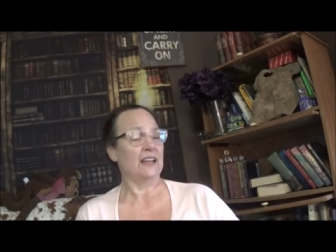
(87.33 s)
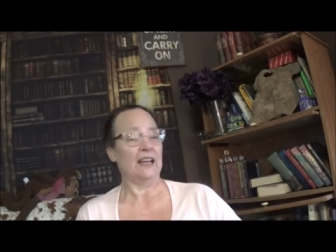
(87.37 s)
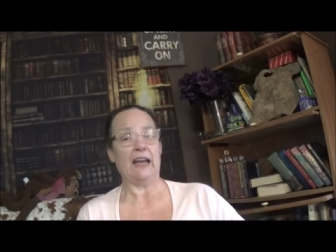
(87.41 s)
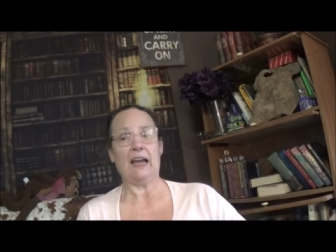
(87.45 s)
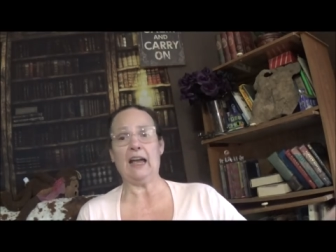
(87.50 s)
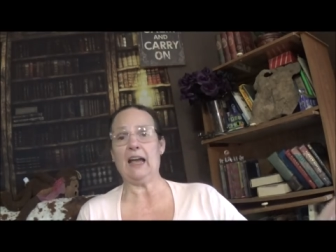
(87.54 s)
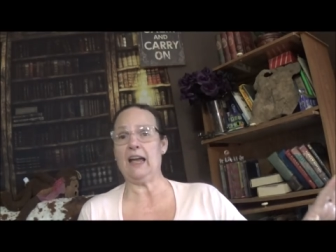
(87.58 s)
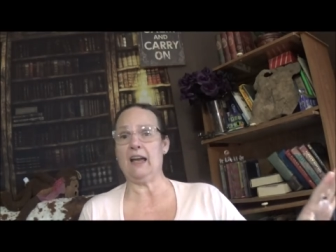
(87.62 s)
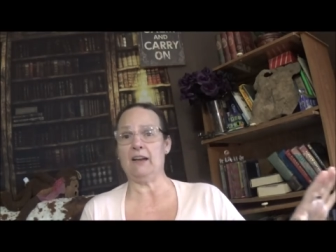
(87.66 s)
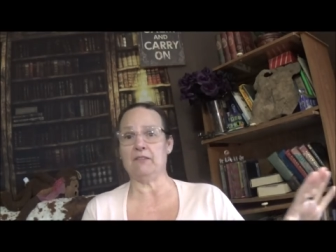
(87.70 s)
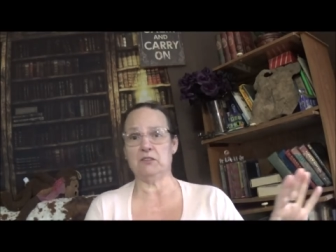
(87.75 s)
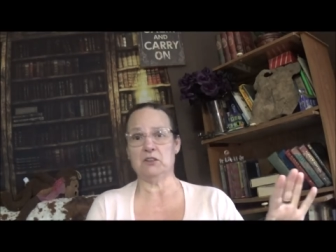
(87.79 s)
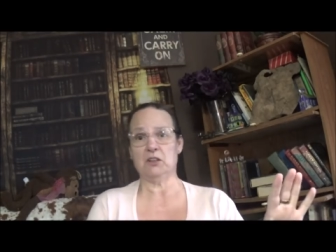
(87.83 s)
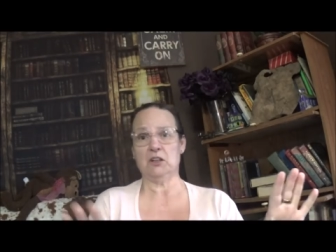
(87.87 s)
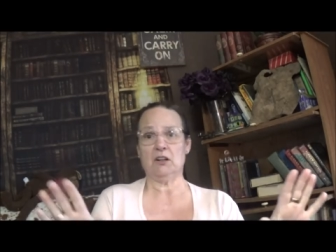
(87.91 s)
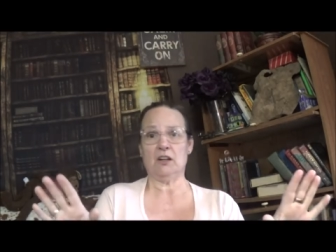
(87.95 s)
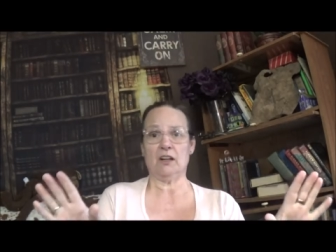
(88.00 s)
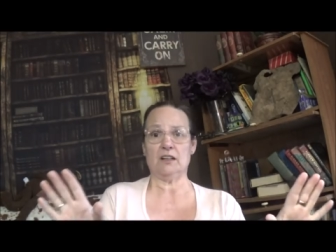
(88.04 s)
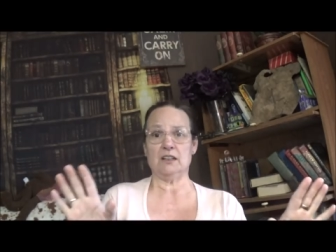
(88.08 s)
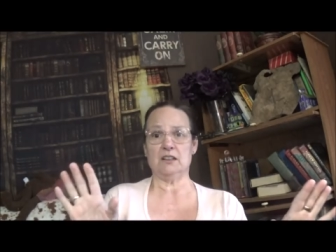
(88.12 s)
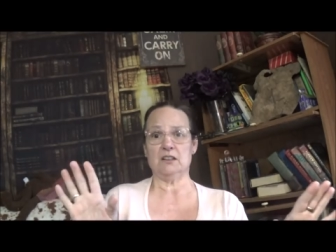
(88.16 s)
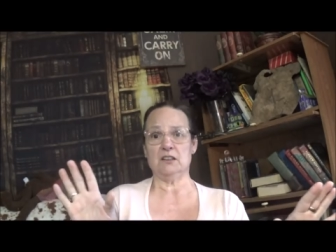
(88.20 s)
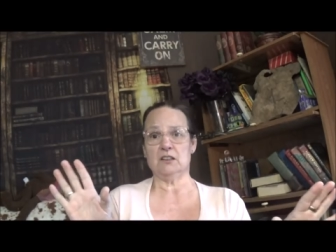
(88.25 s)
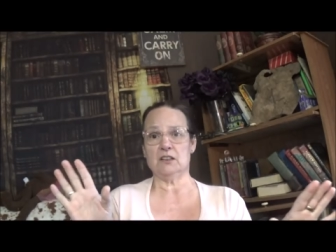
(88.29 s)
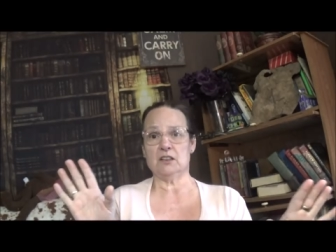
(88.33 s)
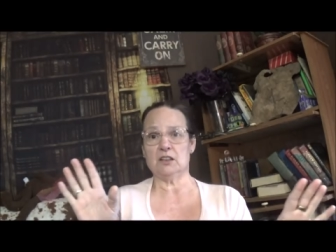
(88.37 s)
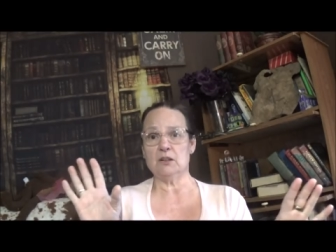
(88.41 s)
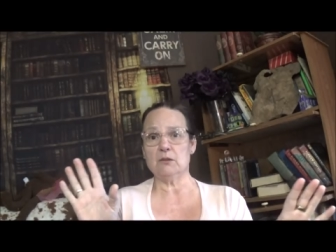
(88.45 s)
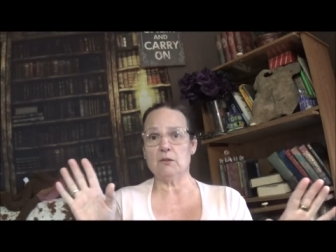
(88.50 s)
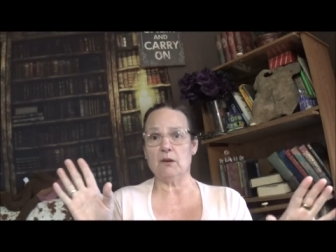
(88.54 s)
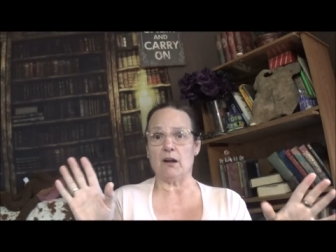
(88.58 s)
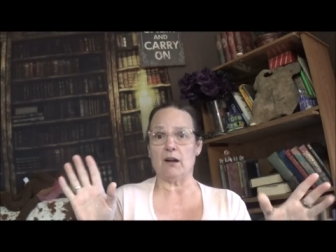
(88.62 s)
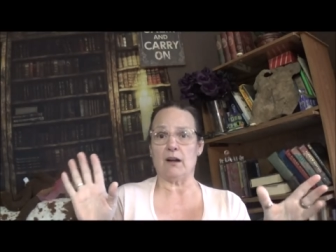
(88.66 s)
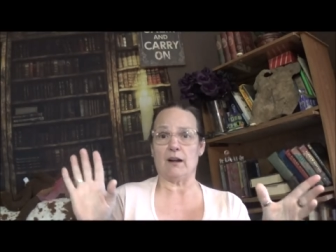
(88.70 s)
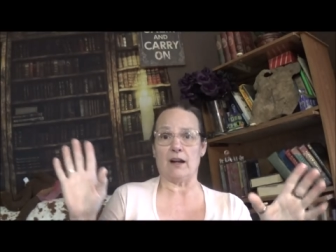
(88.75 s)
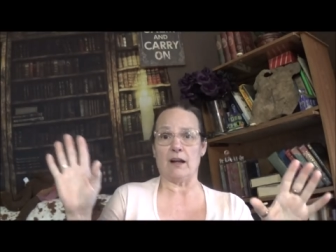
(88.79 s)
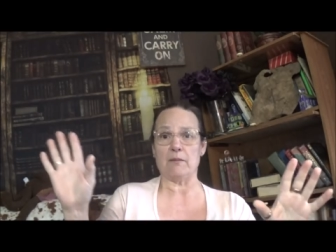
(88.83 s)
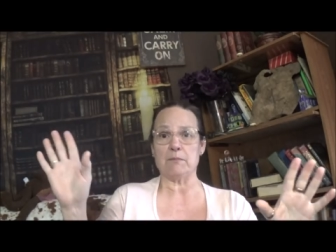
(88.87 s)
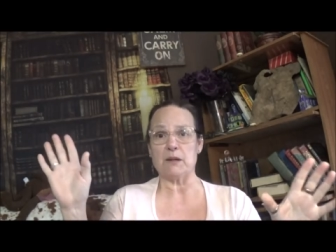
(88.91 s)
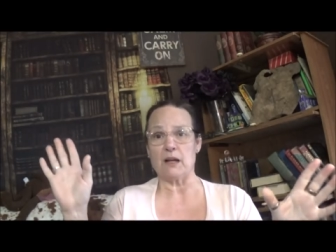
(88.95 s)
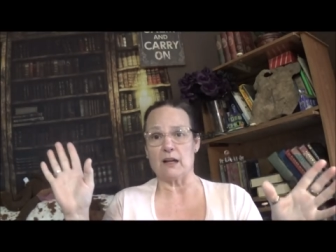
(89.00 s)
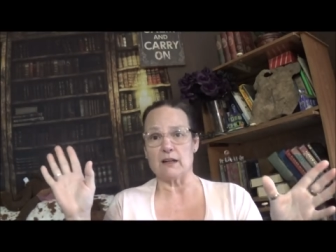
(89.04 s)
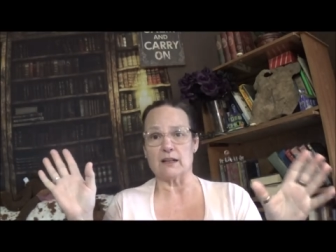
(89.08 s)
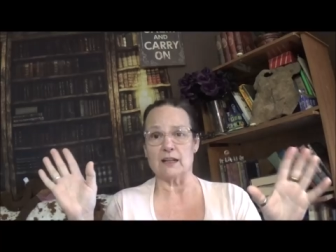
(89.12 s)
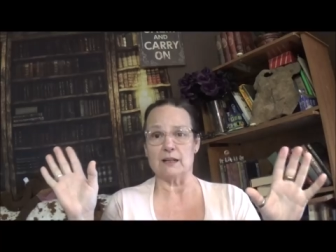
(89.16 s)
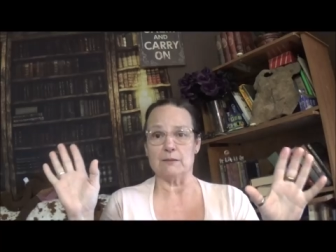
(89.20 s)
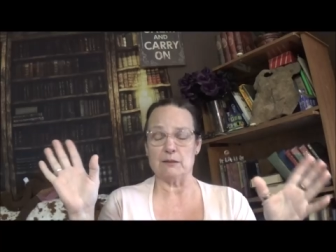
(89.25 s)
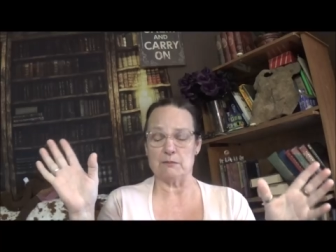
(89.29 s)
I have no idea who you are and I'm
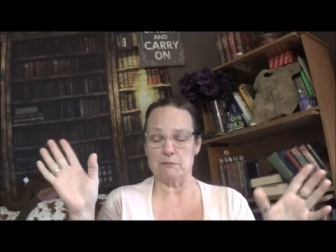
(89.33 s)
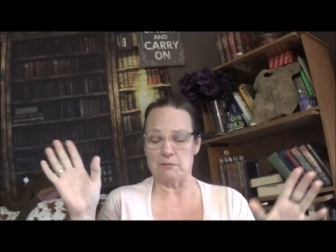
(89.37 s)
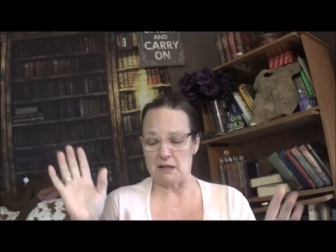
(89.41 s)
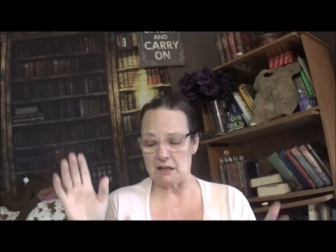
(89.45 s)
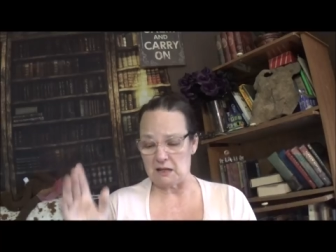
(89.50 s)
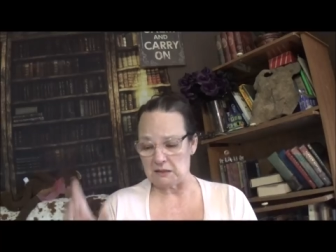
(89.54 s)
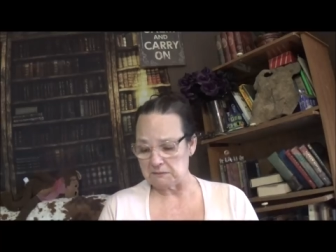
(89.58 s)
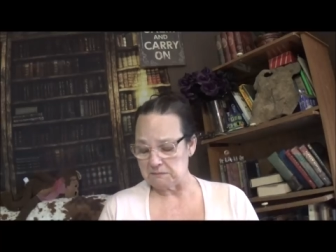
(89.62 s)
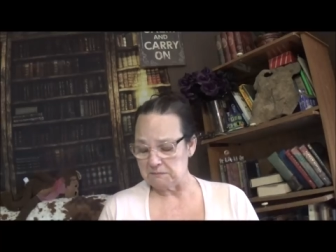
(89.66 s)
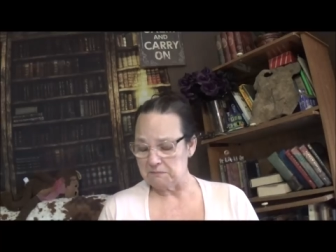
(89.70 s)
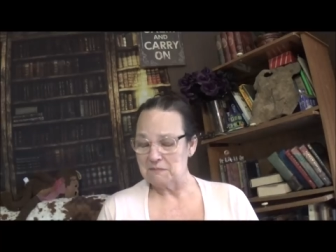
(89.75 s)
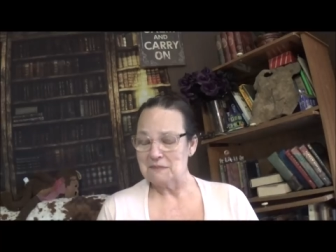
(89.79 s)
not coming back.